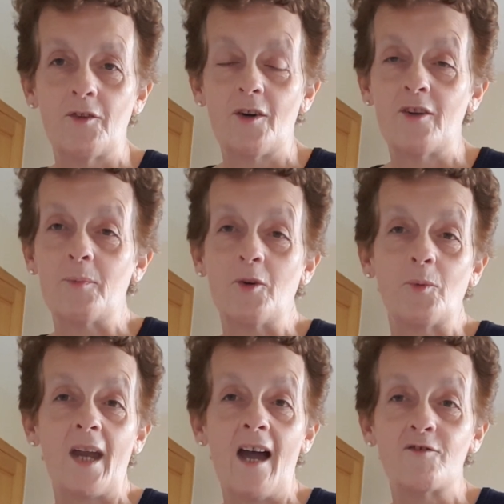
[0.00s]
So I
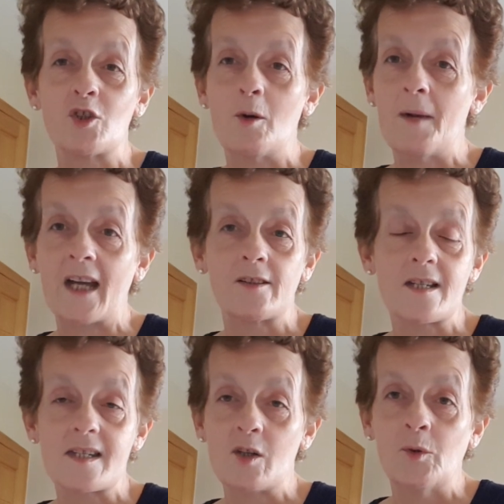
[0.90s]
suppose we have to go back
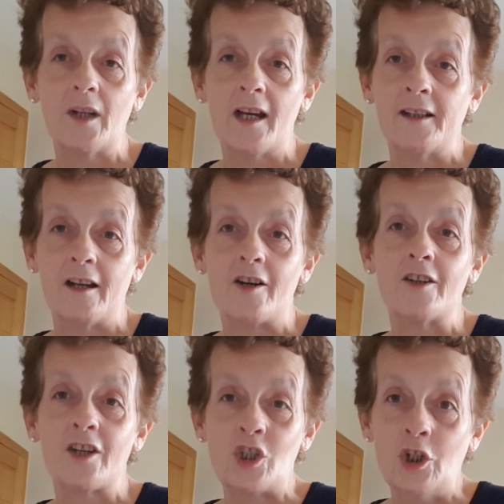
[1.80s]
to school and
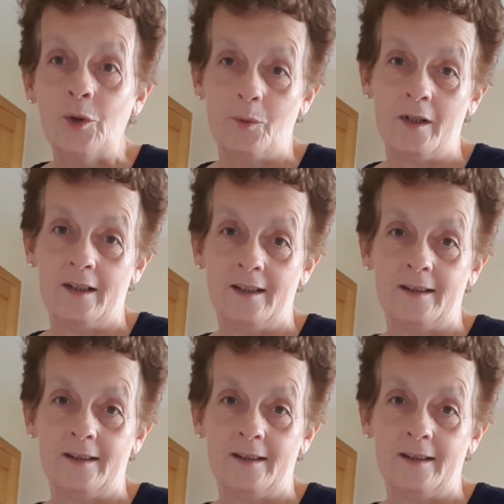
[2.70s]
learn the new.